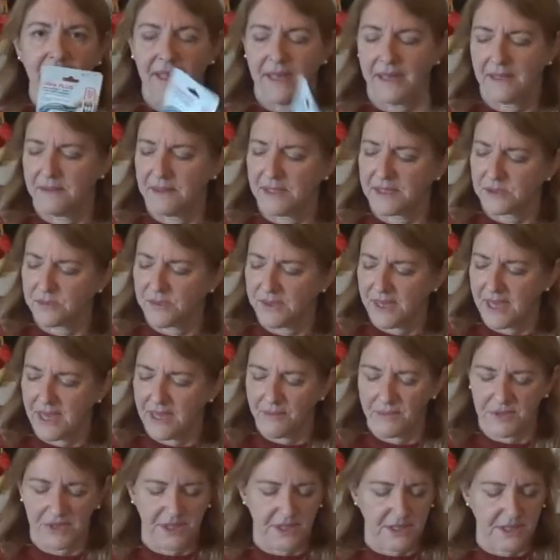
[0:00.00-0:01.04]
And this one came
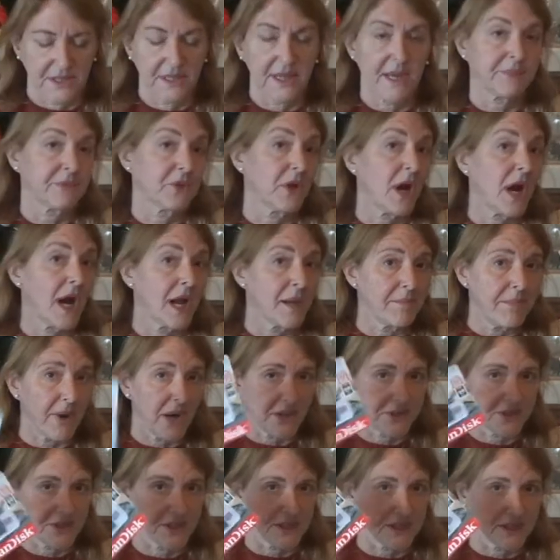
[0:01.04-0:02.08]
with an adapter. I
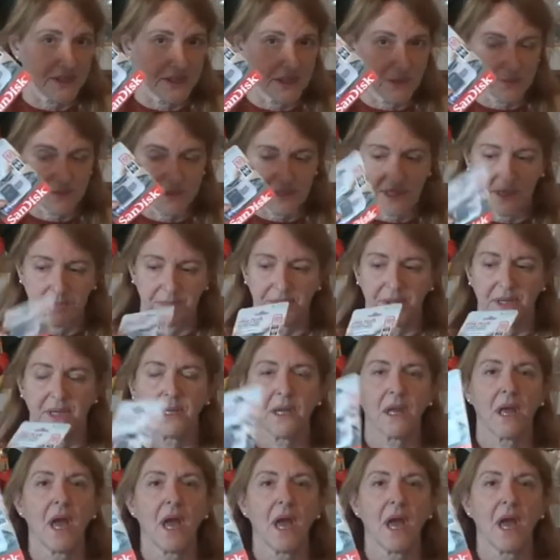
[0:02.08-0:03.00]
bought this. This was separate.